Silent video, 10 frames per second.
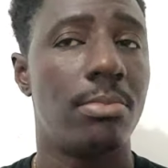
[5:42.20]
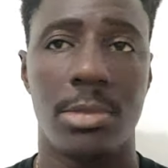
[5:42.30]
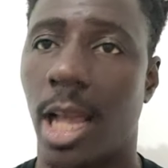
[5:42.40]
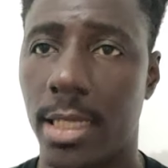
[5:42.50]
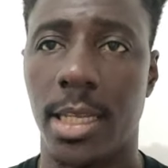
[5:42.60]

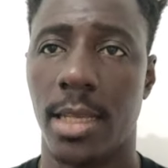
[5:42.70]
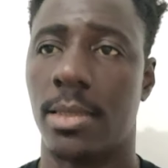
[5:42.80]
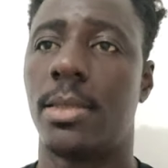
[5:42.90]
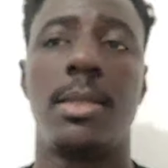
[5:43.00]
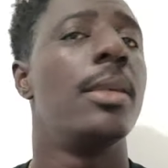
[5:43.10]

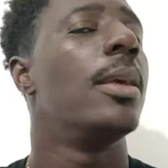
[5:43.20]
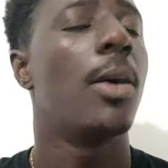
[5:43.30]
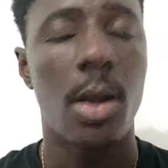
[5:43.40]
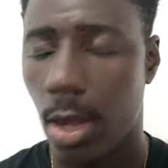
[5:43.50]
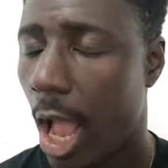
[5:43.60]
Ghanaians,
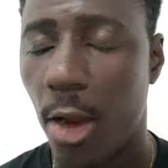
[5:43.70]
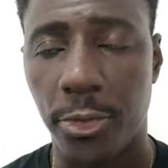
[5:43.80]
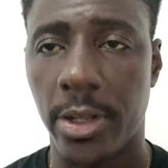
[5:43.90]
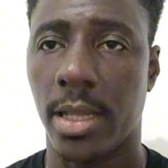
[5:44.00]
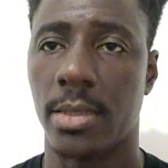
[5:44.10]

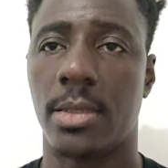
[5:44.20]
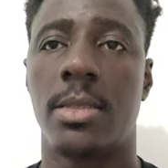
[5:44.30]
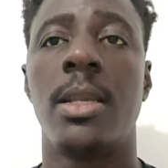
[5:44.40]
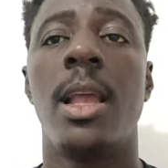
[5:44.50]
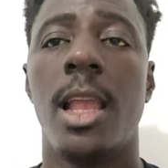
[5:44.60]

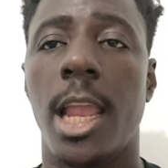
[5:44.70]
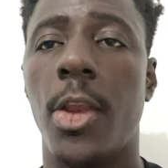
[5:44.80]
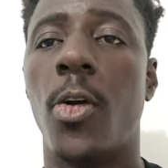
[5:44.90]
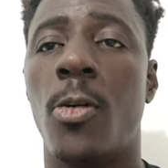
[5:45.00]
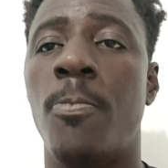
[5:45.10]
Africans. You
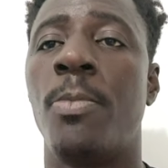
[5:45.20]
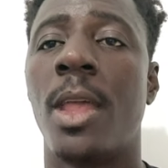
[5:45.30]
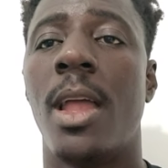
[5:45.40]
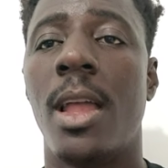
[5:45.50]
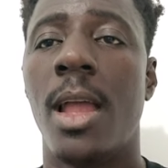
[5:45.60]
know,
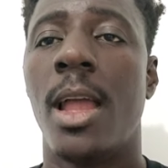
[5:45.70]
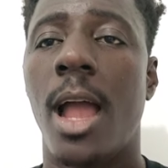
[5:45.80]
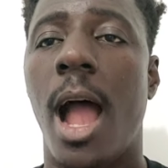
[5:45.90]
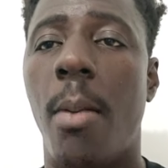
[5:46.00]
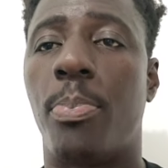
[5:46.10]

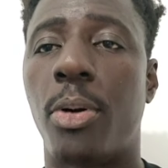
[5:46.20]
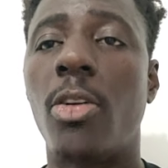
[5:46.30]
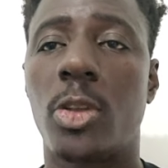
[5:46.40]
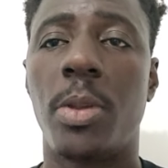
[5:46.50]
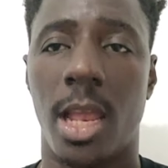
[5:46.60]
I'm
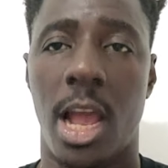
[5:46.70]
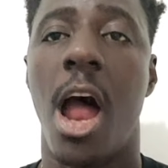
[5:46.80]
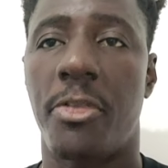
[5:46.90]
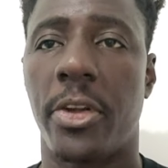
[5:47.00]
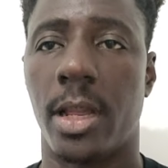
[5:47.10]
proud to be an
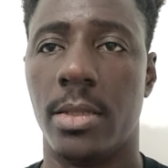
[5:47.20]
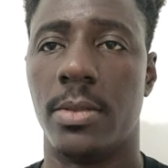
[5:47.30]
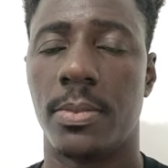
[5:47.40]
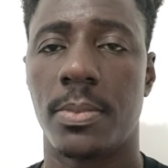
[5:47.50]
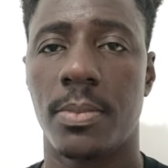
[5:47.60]
African,
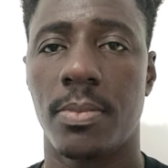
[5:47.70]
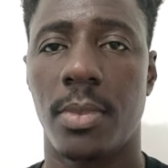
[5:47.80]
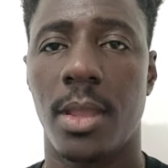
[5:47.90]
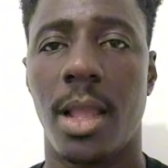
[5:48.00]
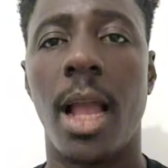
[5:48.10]

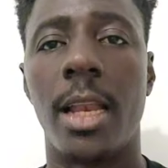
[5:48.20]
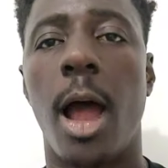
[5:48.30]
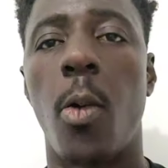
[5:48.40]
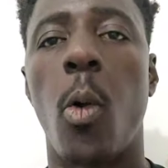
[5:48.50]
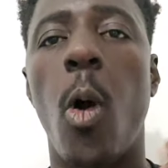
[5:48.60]
and
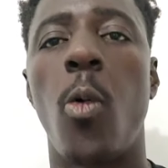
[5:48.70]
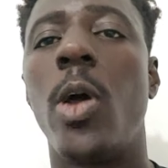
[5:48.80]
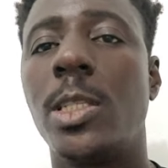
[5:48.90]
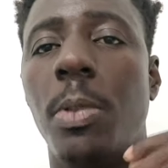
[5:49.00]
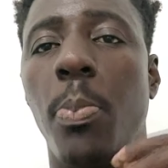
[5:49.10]
I will
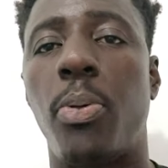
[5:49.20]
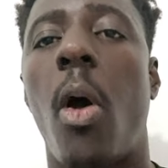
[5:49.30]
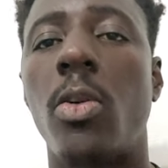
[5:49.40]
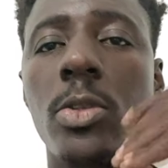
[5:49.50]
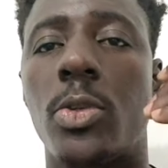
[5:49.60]
always be
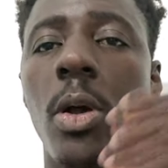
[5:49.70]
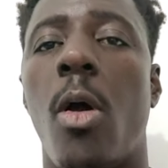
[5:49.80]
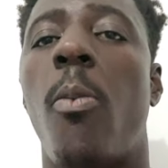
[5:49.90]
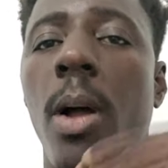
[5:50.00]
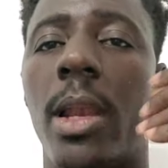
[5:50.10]
proud to
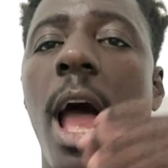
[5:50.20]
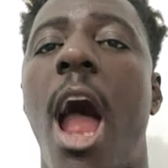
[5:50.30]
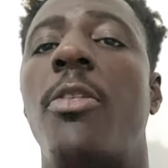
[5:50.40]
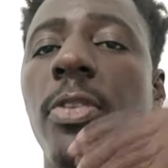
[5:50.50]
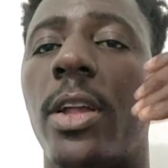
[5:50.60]
help an
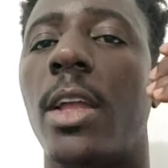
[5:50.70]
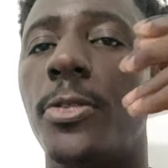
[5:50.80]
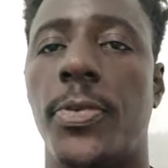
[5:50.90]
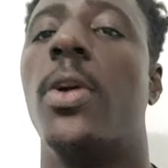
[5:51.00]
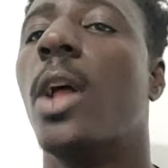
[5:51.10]
African
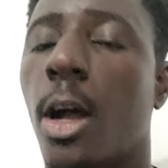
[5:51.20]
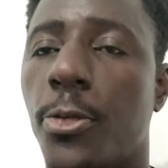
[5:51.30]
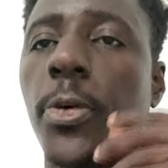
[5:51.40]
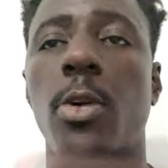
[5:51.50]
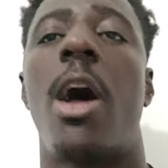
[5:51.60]

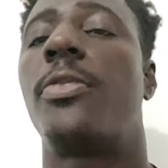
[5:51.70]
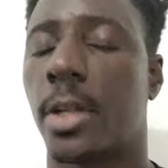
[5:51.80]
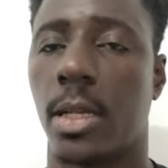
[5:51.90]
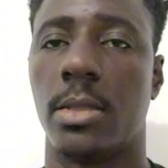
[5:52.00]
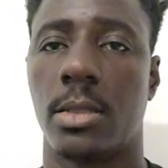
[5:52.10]
fellow
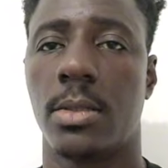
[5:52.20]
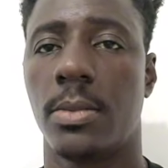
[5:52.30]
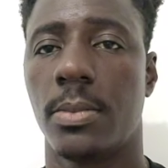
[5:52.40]
Africans.